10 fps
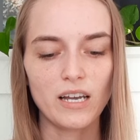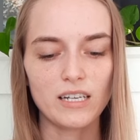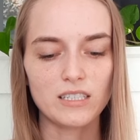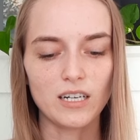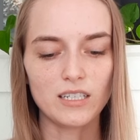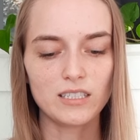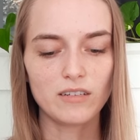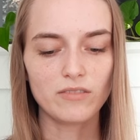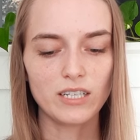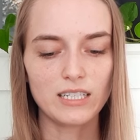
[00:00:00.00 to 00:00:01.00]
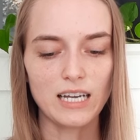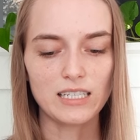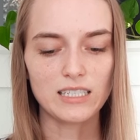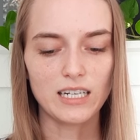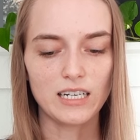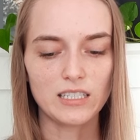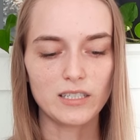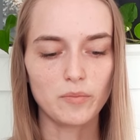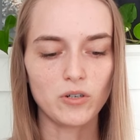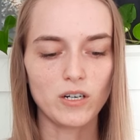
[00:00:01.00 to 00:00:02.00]
Exhaustively tested and
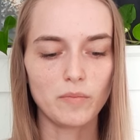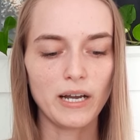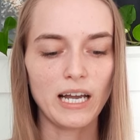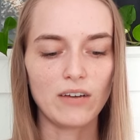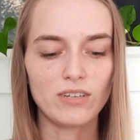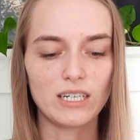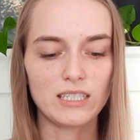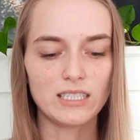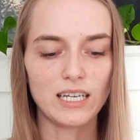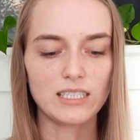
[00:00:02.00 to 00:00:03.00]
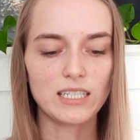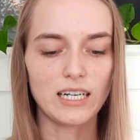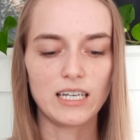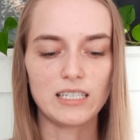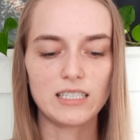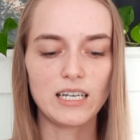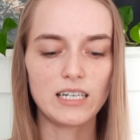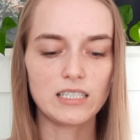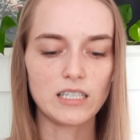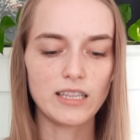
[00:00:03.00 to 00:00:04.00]
supported by evidence as it
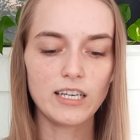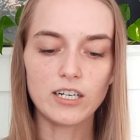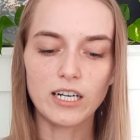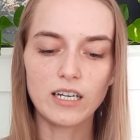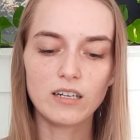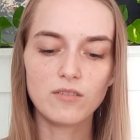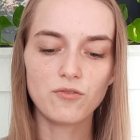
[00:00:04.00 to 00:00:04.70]
is a theory.